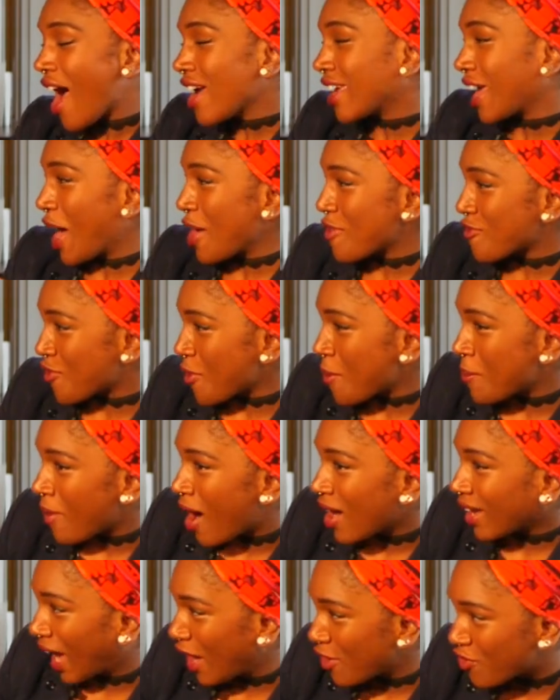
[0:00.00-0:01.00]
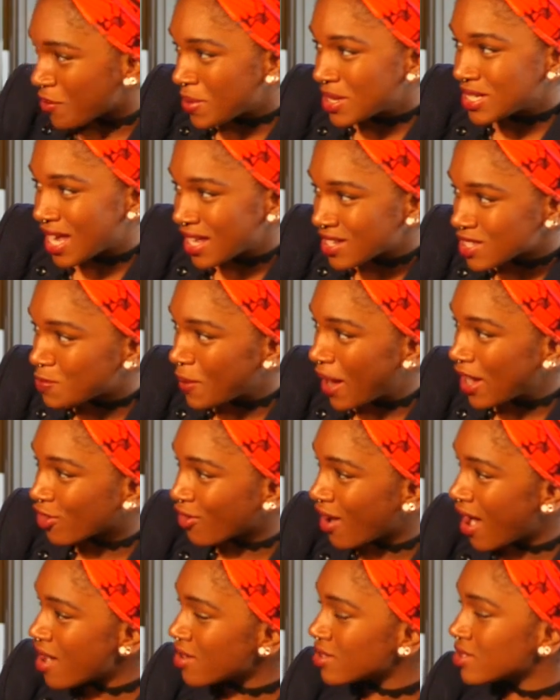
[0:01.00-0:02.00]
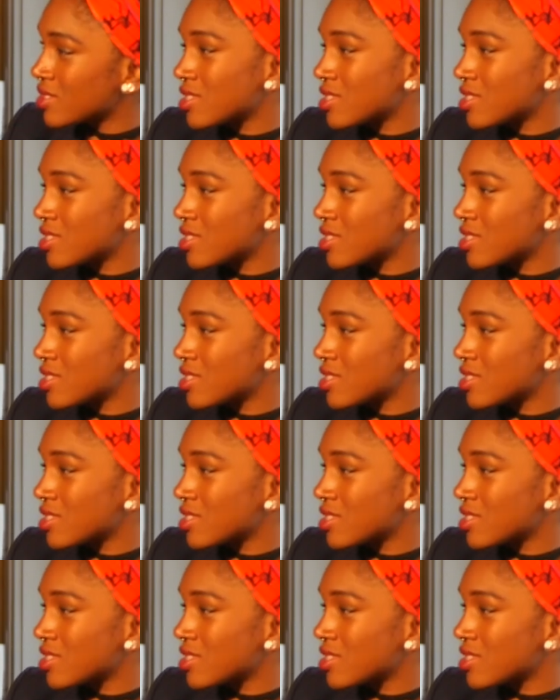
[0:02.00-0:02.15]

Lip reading: I came from a dance background.